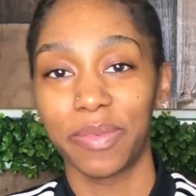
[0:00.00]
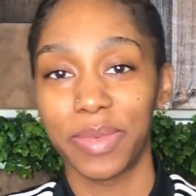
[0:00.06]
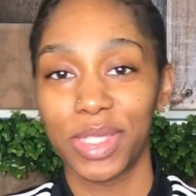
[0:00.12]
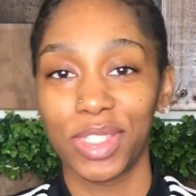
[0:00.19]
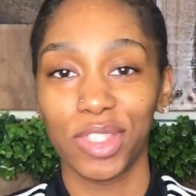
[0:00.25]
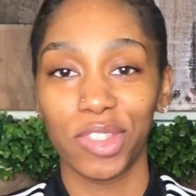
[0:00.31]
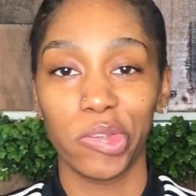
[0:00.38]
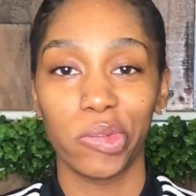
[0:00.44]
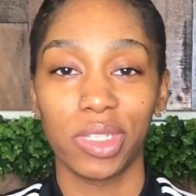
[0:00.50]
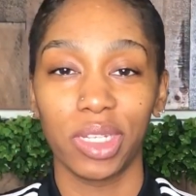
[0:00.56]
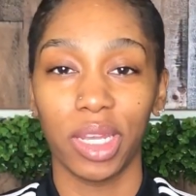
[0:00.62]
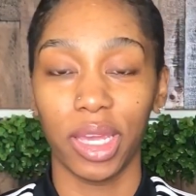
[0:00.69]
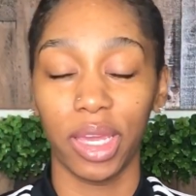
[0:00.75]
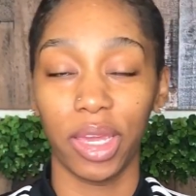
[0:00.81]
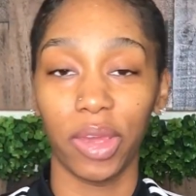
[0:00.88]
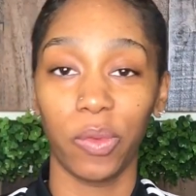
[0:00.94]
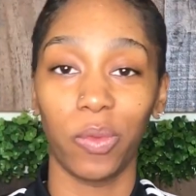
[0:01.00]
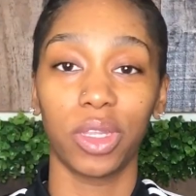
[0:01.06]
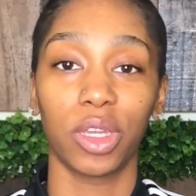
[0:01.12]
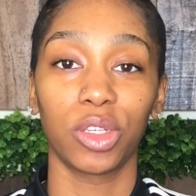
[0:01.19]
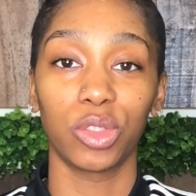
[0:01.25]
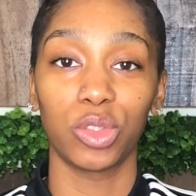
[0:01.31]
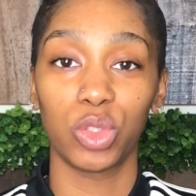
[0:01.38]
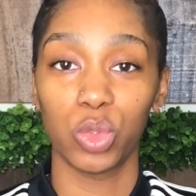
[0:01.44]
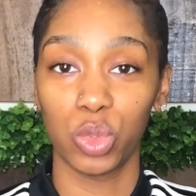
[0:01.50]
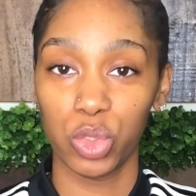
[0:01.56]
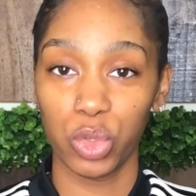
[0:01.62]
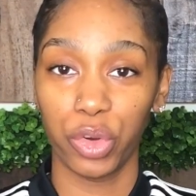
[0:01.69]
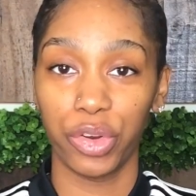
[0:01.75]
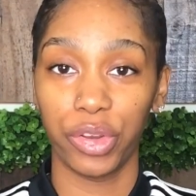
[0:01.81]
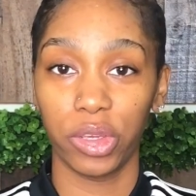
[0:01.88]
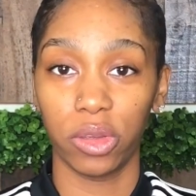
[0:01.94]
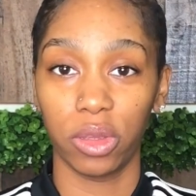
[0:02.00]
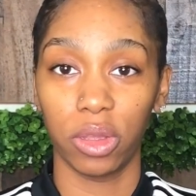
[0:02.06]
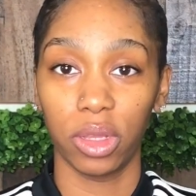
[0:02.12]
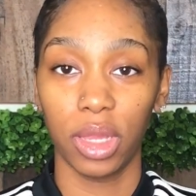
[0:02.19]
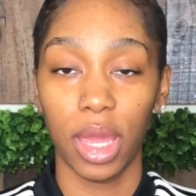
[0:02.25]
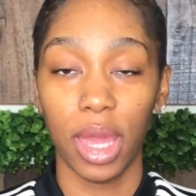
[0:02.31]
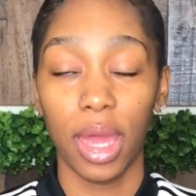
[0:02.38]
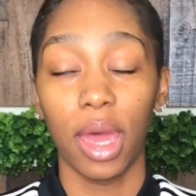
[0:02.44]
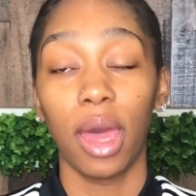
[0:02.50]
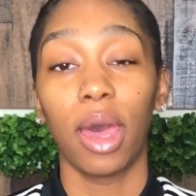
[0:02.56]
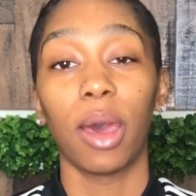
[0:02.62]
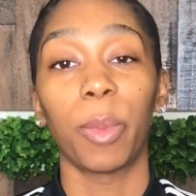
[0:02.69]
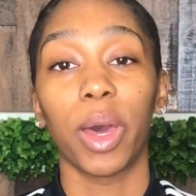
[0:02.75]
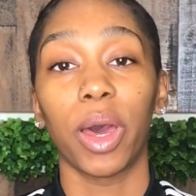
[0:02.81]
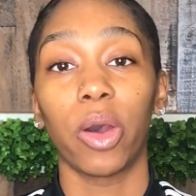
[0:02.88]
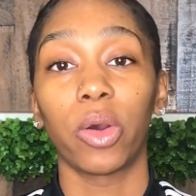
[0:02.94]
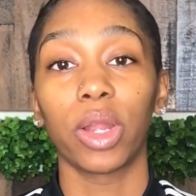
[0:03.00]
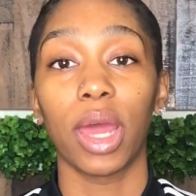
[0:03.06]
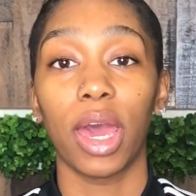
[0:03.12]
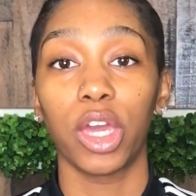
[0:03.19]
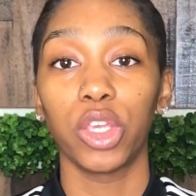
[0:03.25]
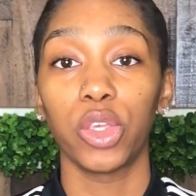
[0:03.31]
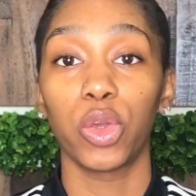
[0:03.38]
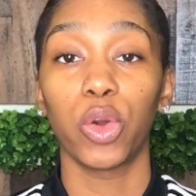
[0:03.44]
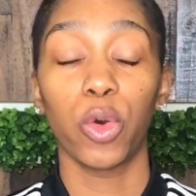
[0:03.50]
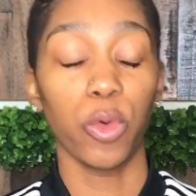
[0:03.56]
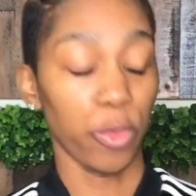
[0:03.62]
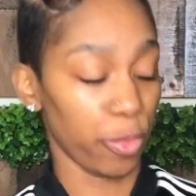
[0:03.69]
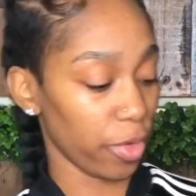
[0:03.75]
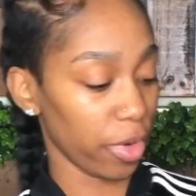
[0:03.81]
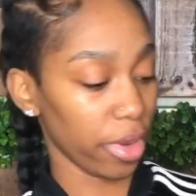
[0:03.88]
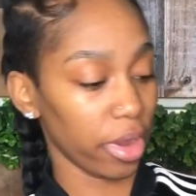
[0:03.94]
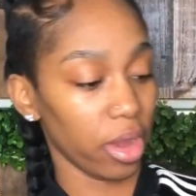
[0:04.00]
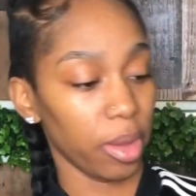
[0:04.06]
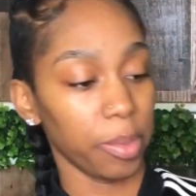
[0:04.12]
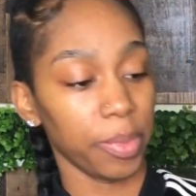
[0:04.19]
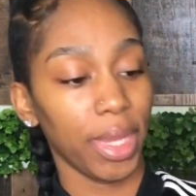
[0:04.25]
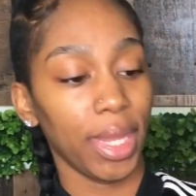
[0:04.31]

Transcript: to you today with a tutorial about how you go from